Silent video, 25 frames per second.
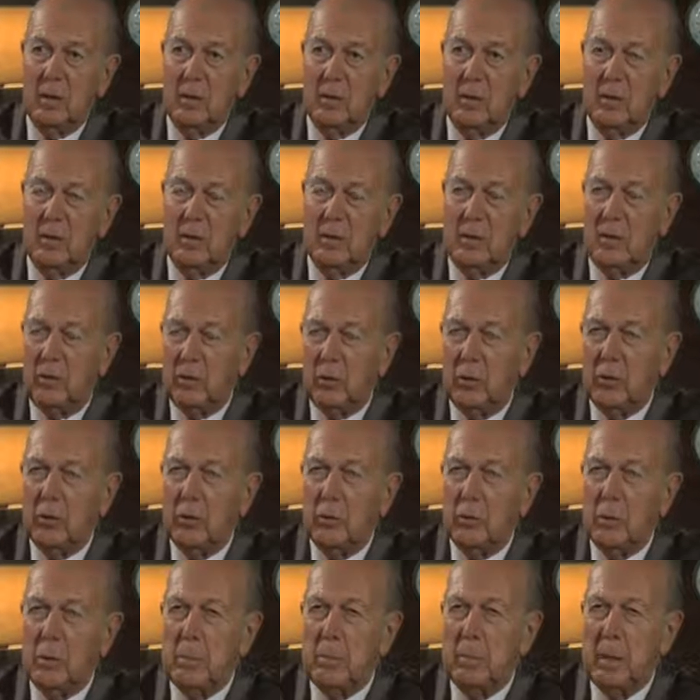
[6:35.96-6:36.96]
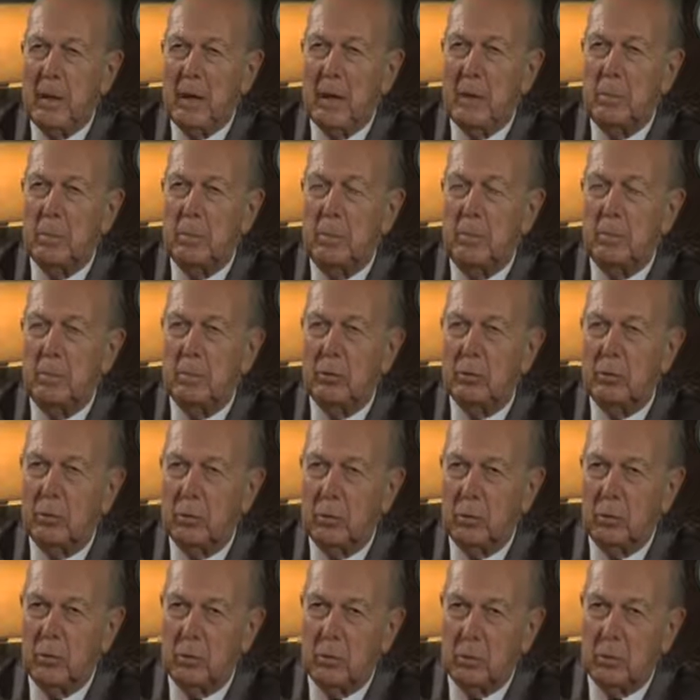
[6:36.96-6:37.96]
The difference we made
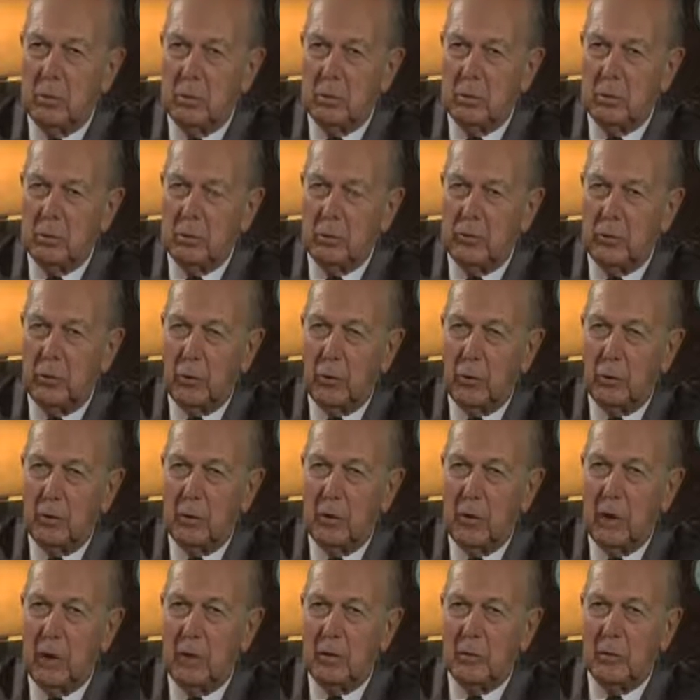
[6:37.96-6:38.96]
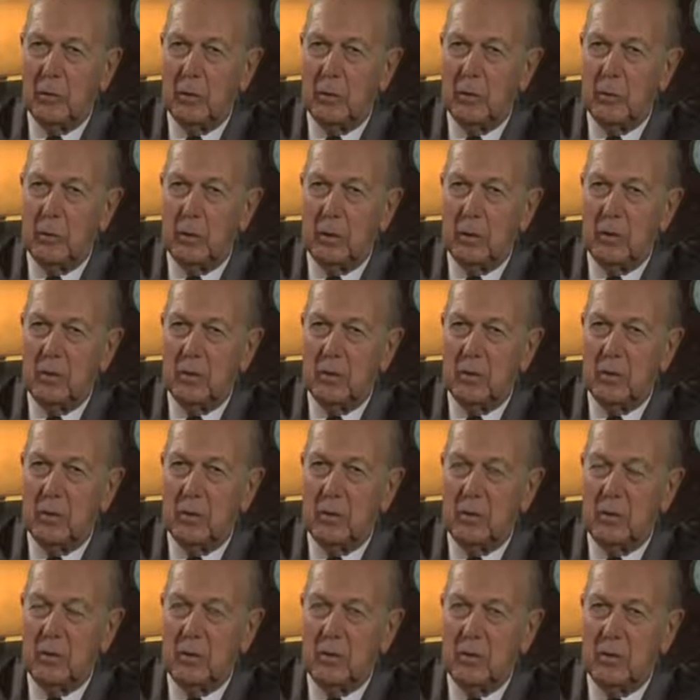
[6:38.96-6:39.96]
to, for Harvard was
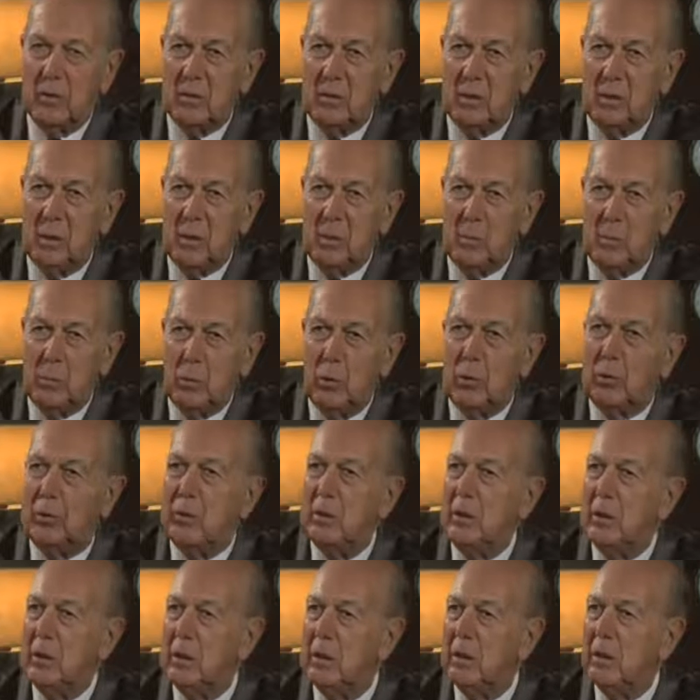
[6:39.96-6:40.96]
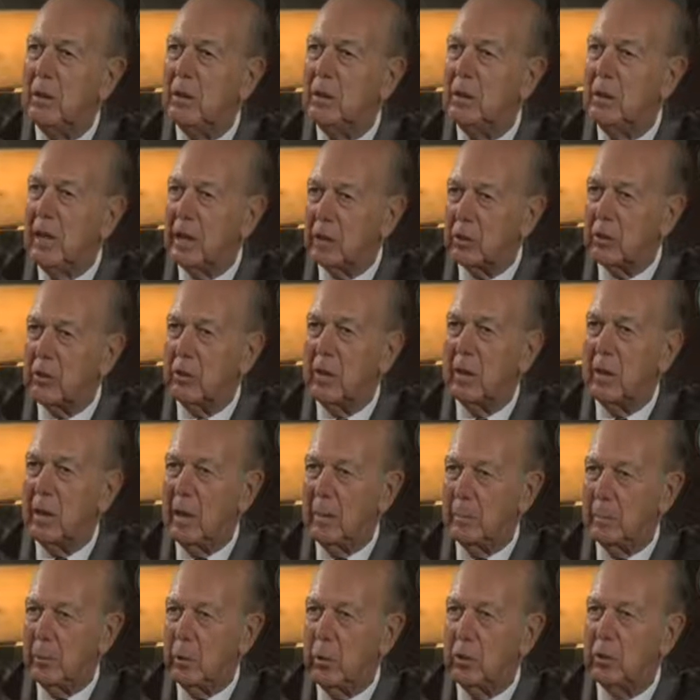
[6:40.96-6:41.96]
this multinational
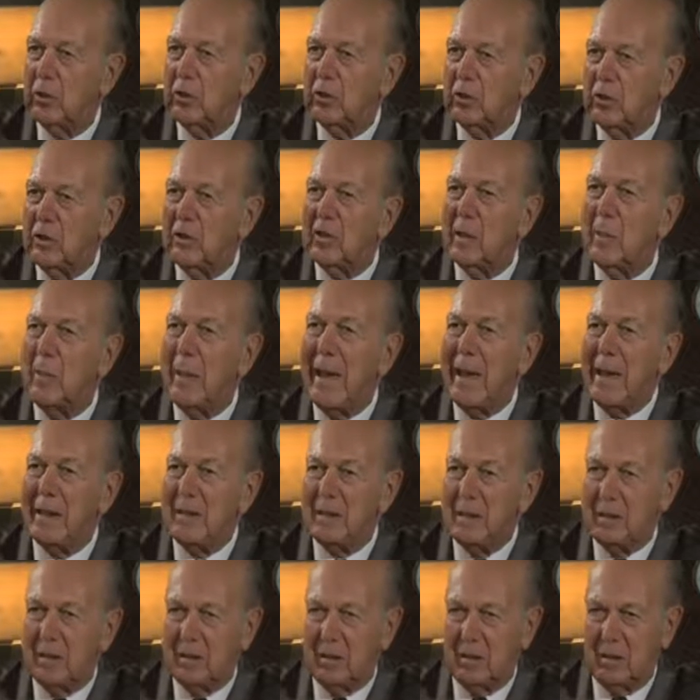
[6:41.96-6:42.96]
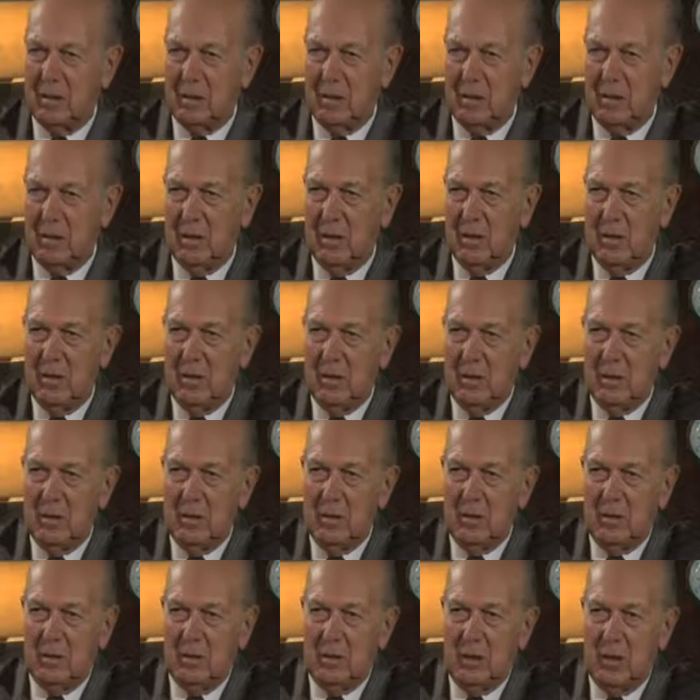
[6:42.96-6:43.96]
approach, systematic.
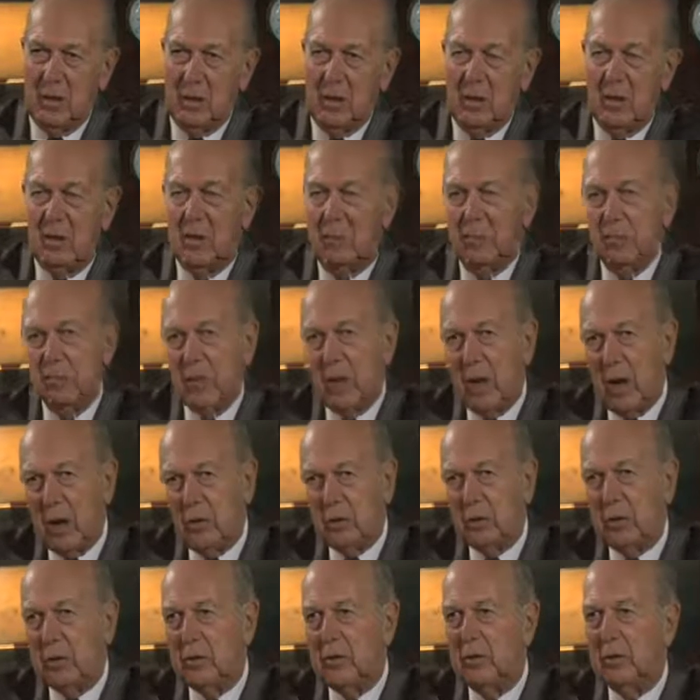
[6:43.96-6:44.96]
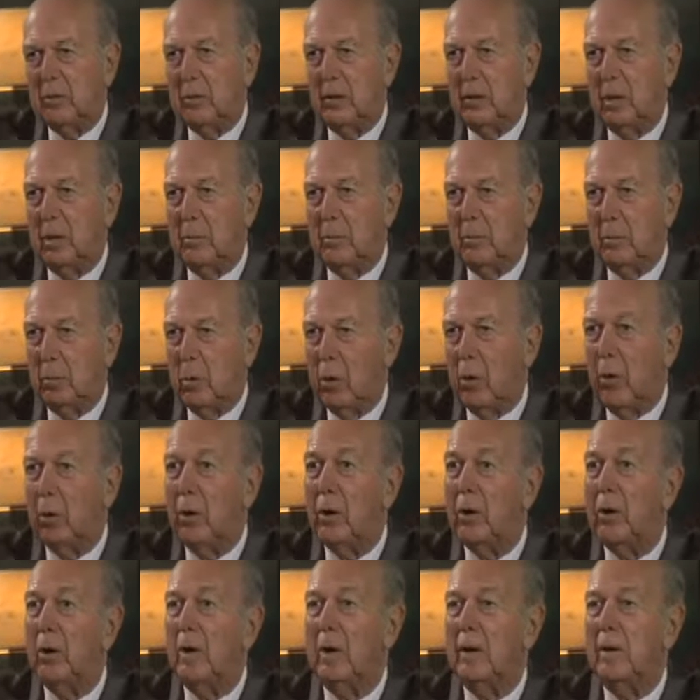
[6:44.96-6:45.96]
Instead, Harvard is still
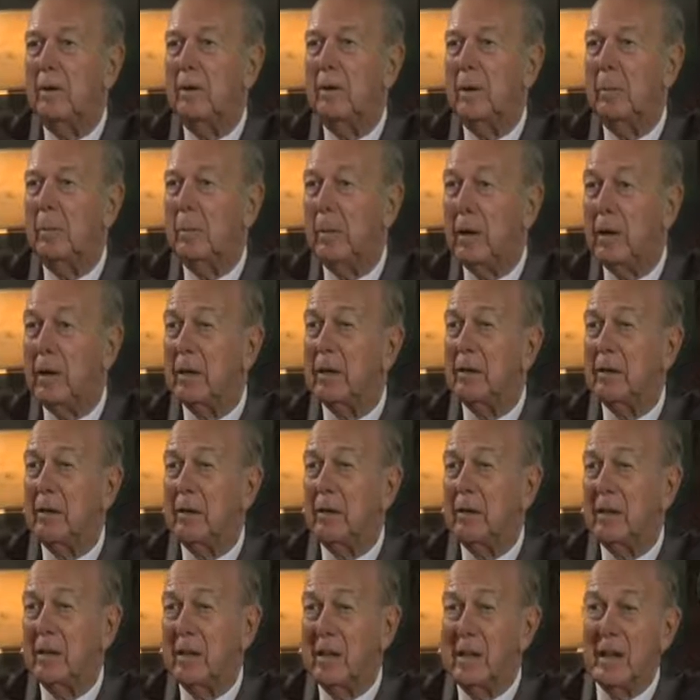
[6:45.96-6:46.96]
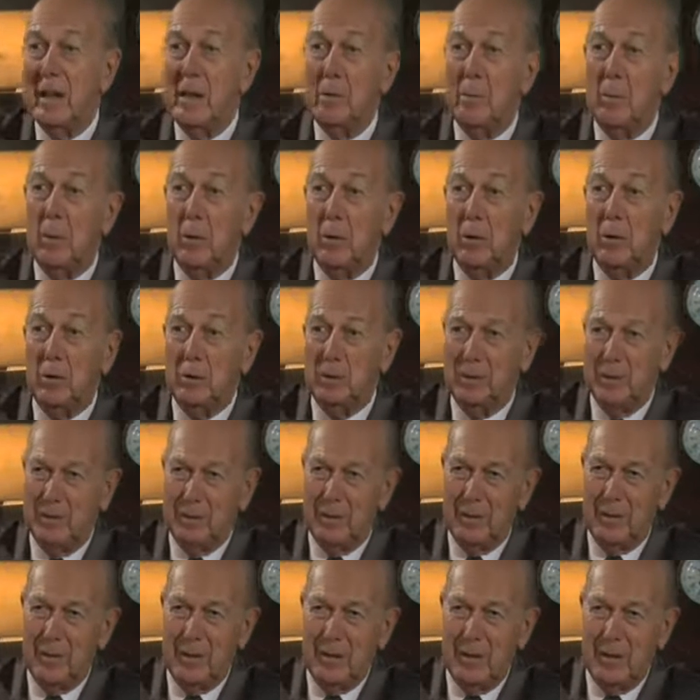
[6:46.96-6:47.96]
more American labeled,
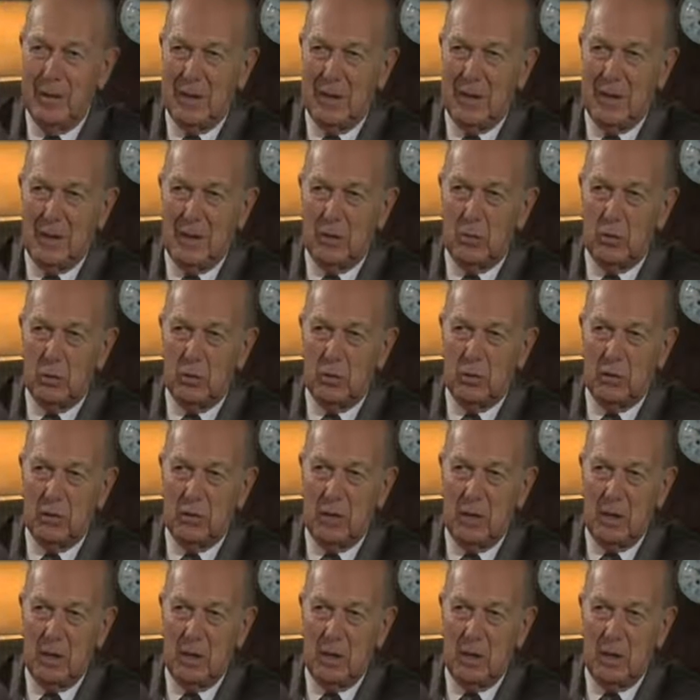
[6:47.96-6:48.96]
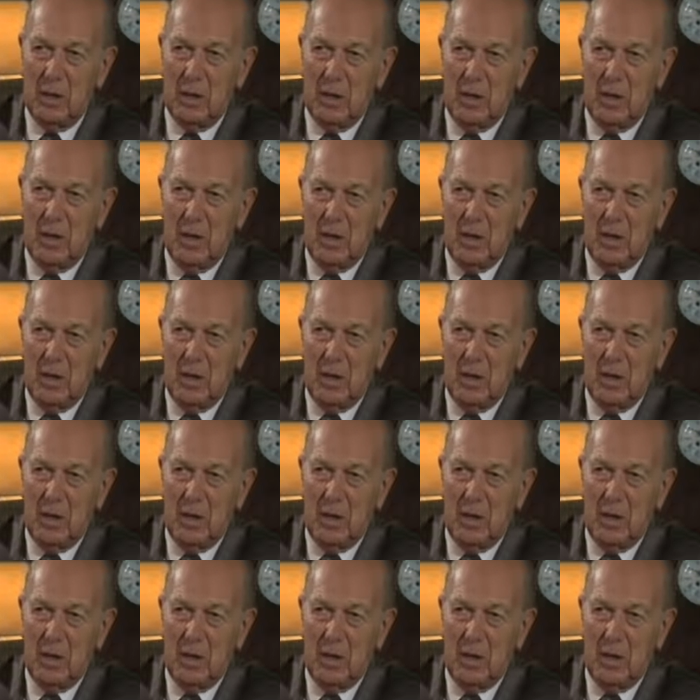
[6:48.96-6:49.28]
uh, I would say,